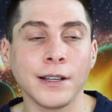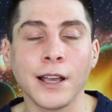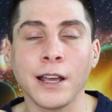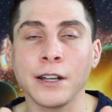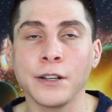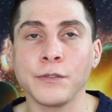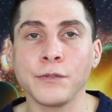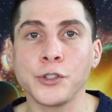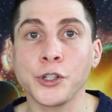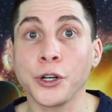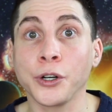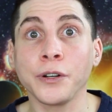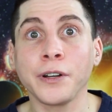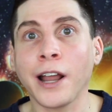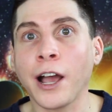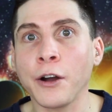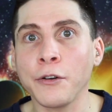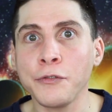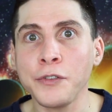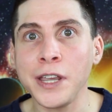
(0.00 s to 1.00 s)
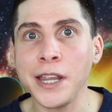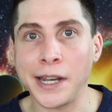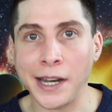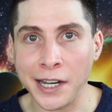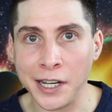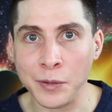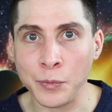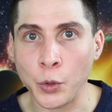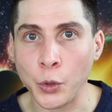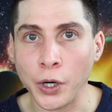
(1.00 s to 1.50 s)
kind of turned out feet
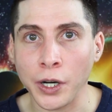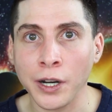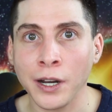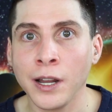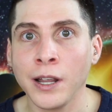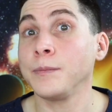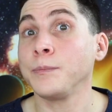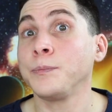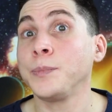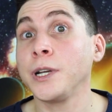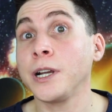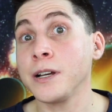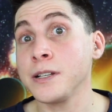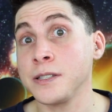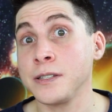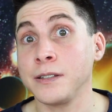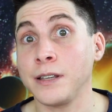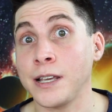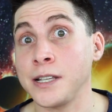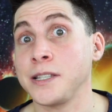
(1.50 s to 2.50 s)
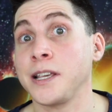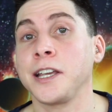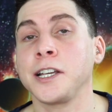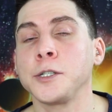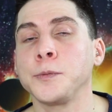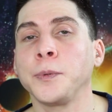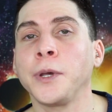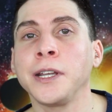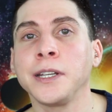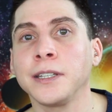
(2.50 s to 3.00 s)
anymore. Because as I
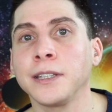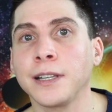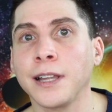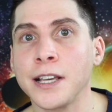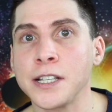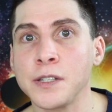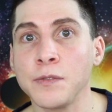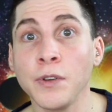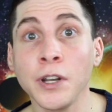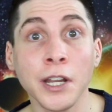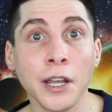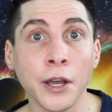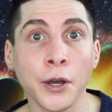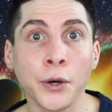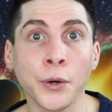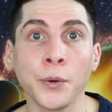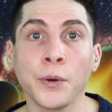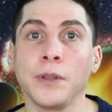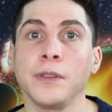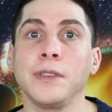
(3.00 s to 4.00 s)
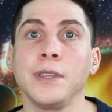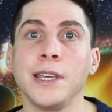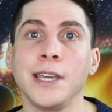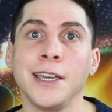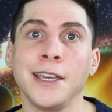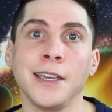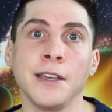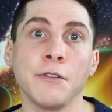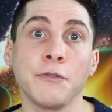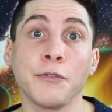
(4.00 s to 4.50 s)
explained in the last video,
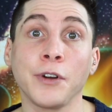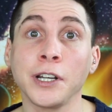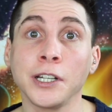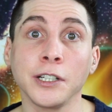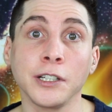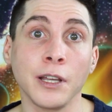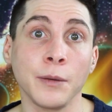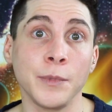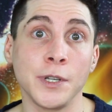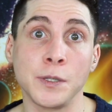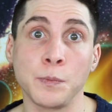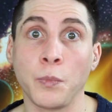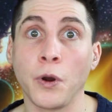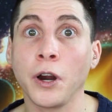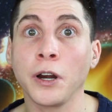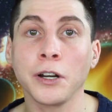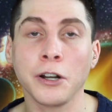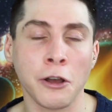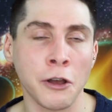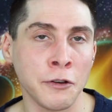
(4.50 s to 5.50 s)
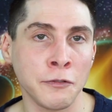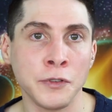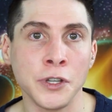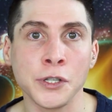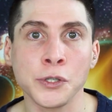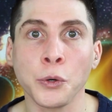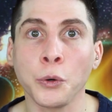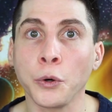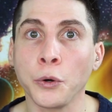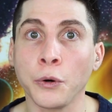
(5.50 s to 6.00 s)
the frenulum is part of
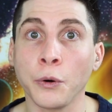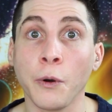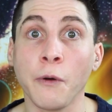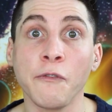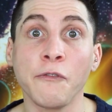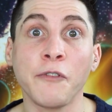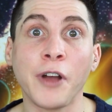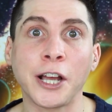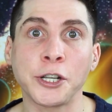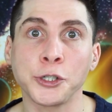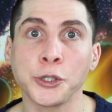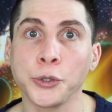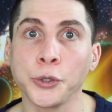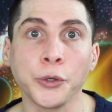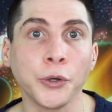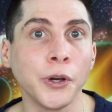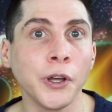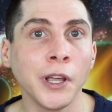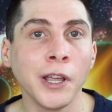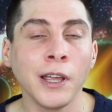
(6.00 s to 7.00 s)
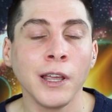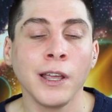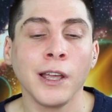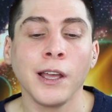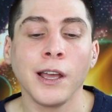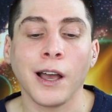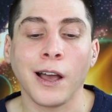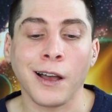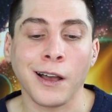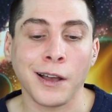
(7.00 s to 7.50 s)
this whole fascial
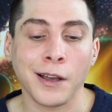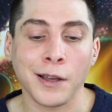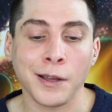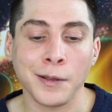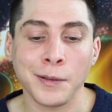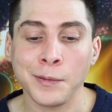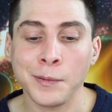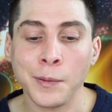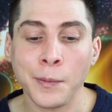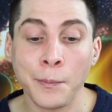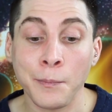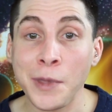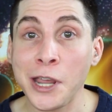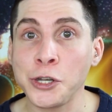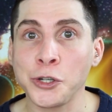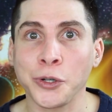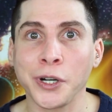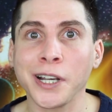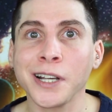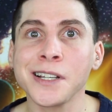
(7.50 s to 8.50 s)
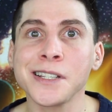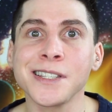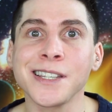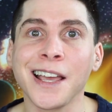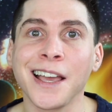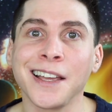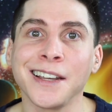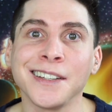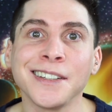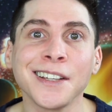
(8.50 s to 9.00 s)
matrix
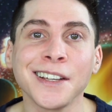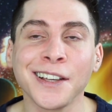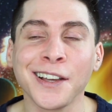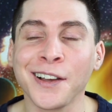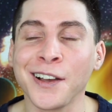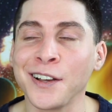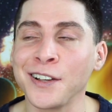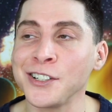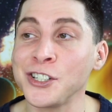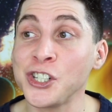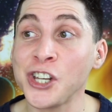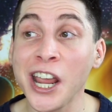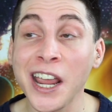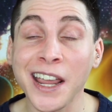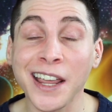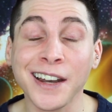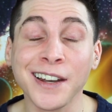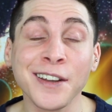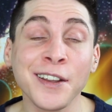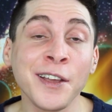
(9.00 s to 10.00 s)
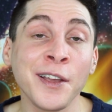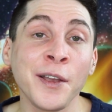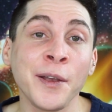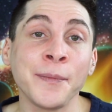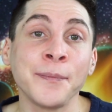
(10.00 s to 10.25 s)
and chain,